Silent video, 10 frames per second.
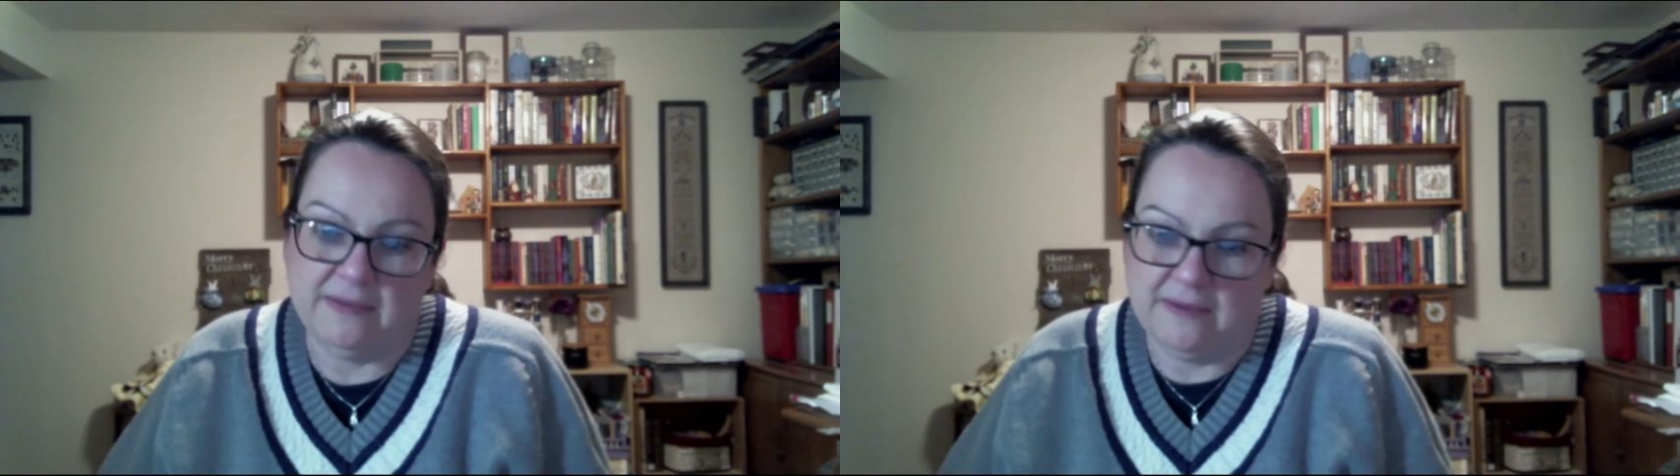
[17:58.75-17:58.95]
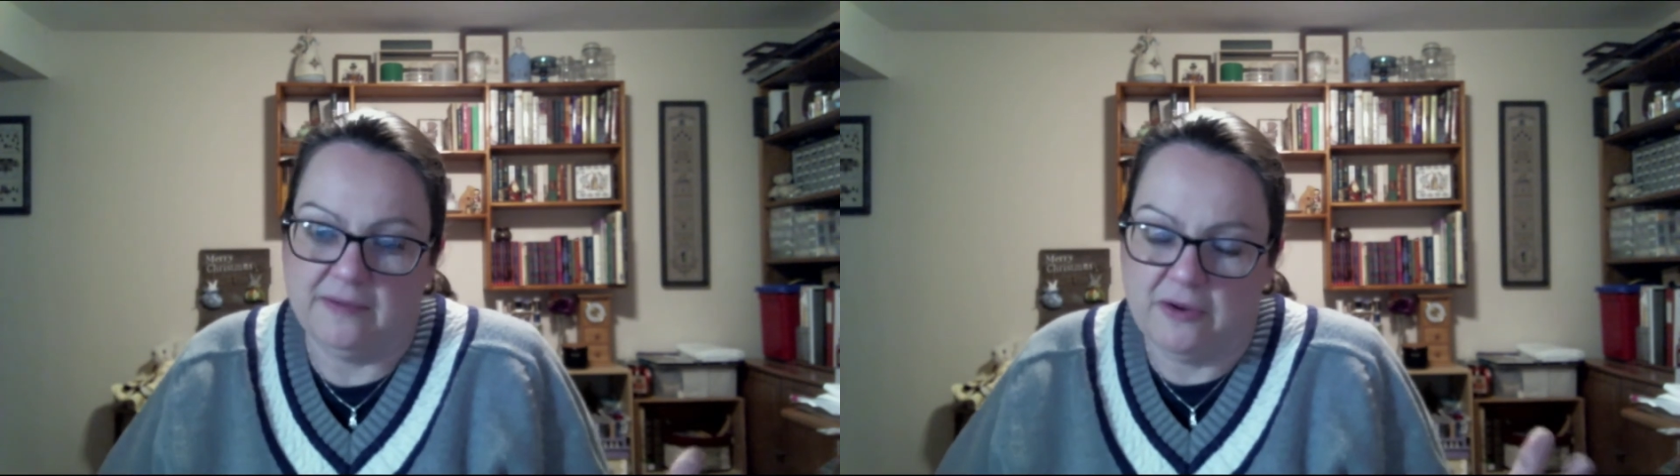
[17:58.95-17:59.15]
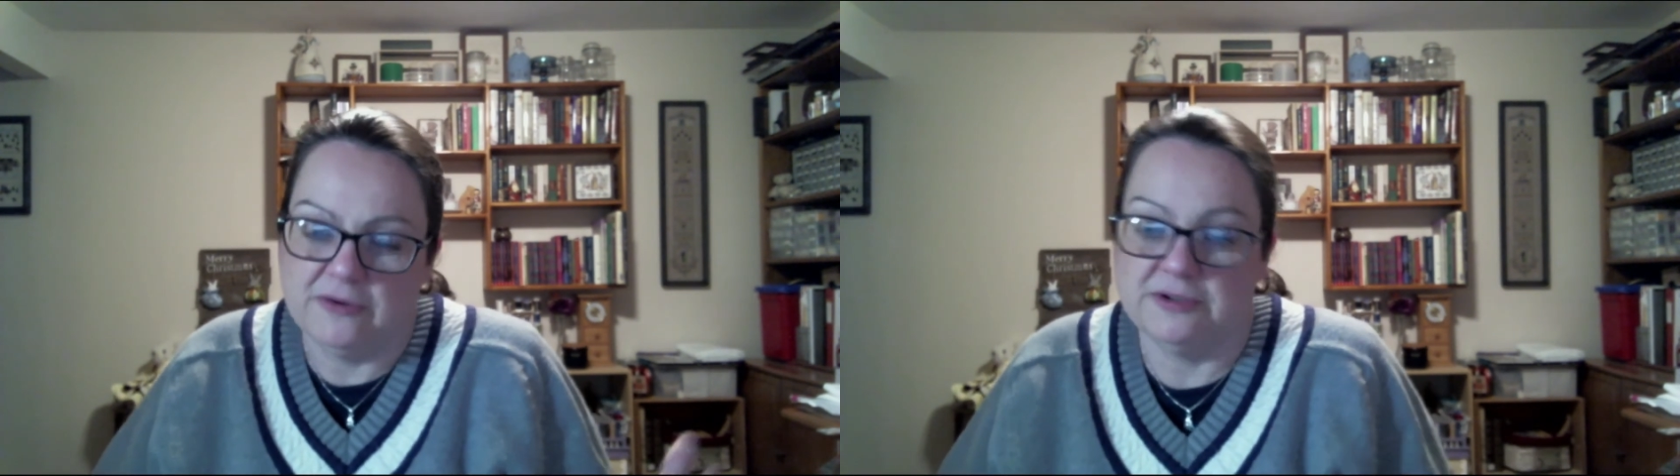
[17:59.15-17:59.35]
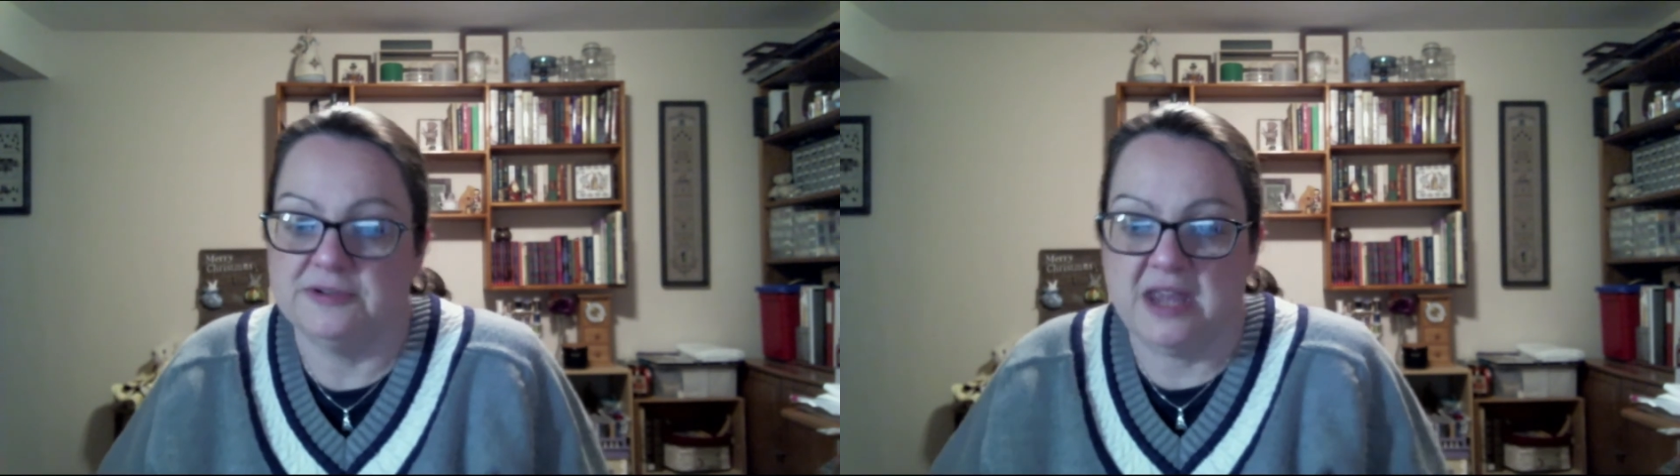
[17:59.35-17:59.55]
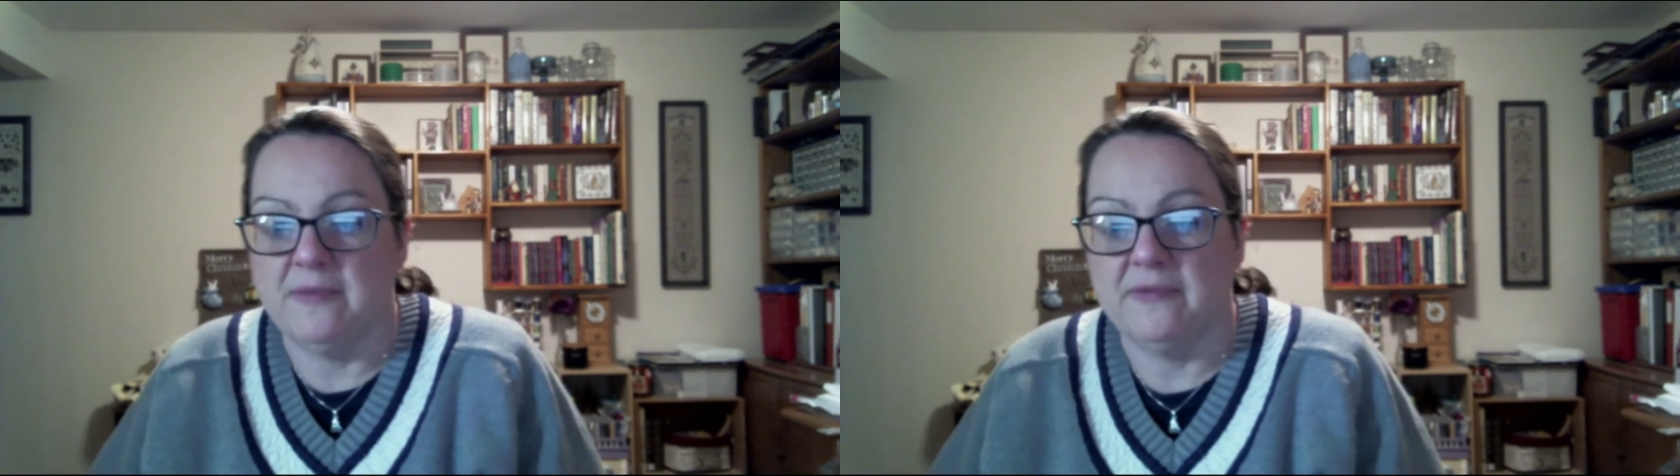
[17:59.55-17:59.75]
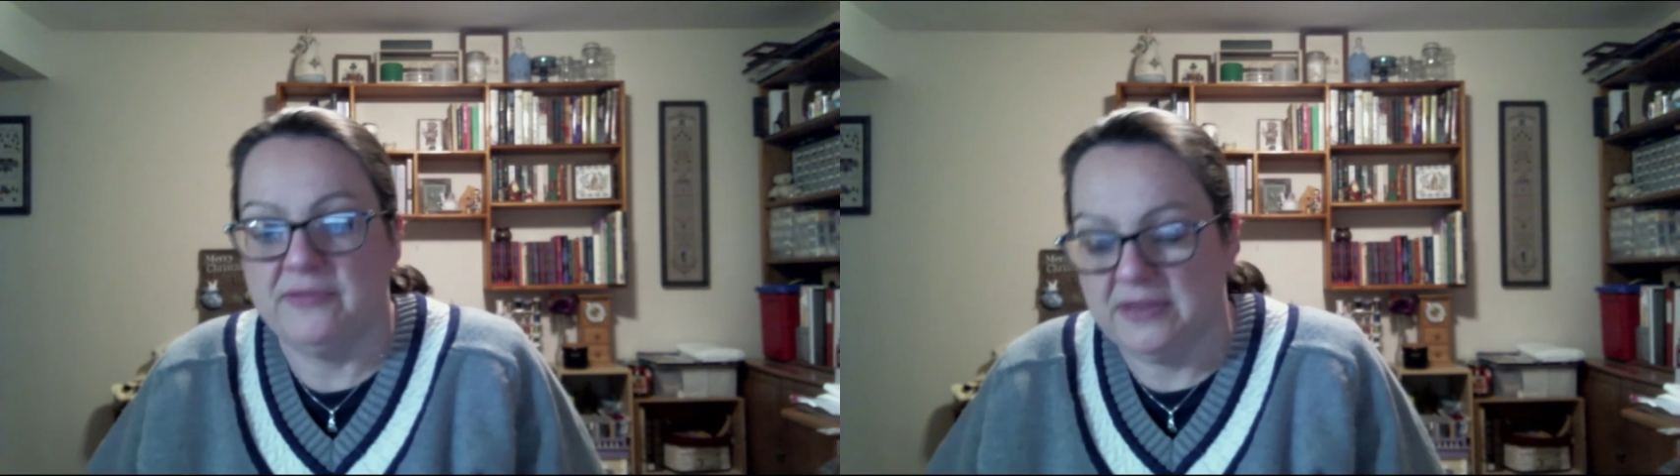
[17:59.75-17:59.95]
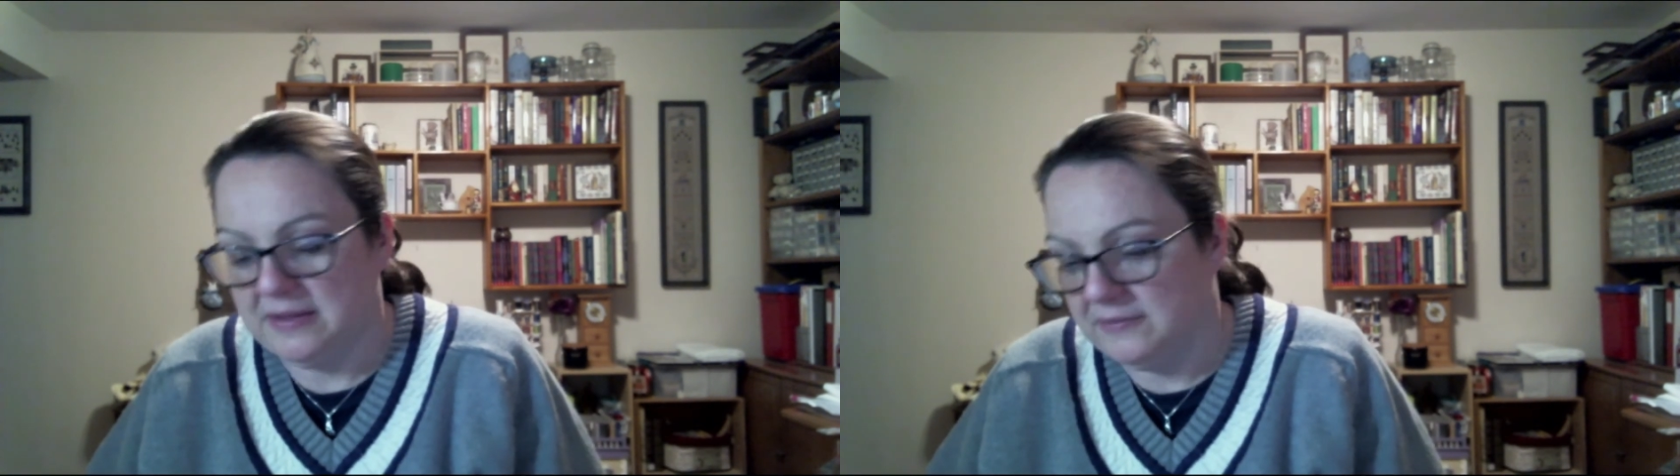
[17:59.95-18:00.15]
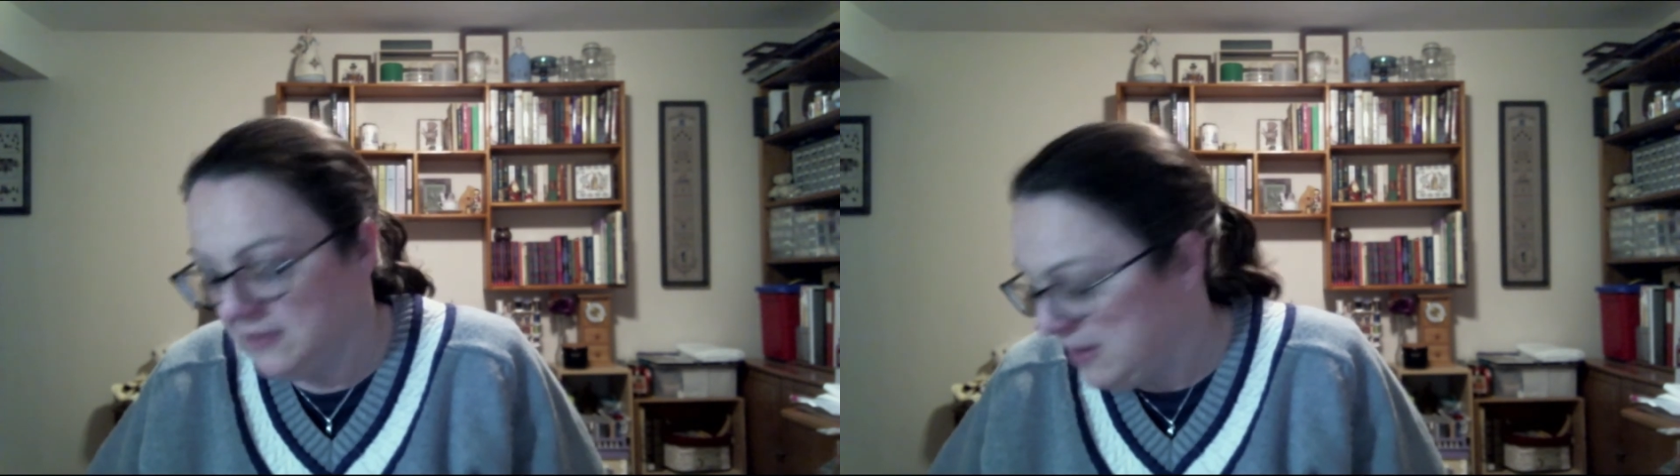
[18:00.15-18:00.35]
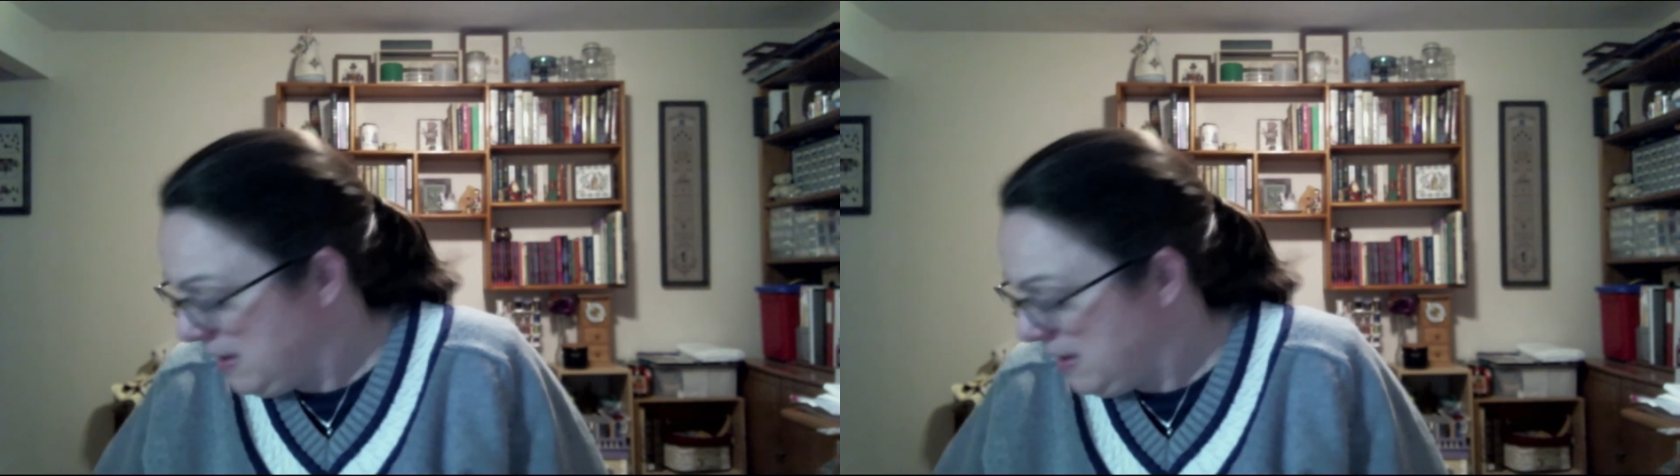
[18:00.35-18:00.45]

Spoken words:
the larger scheme of things.